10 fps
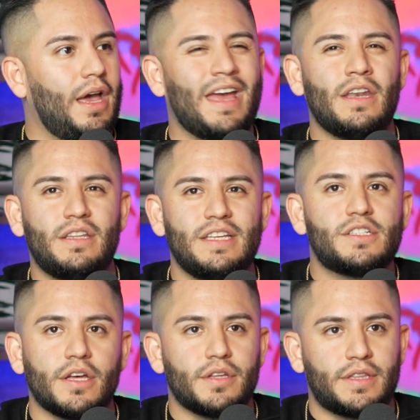and these
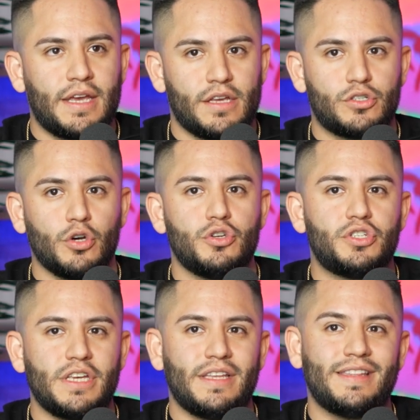other things. So you
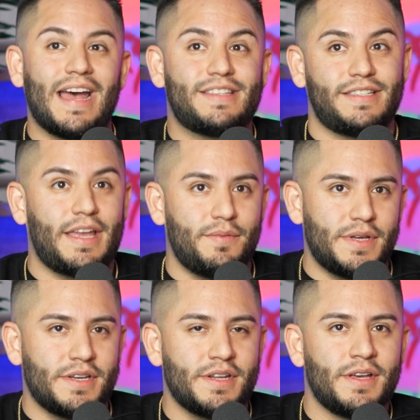see, in that statement,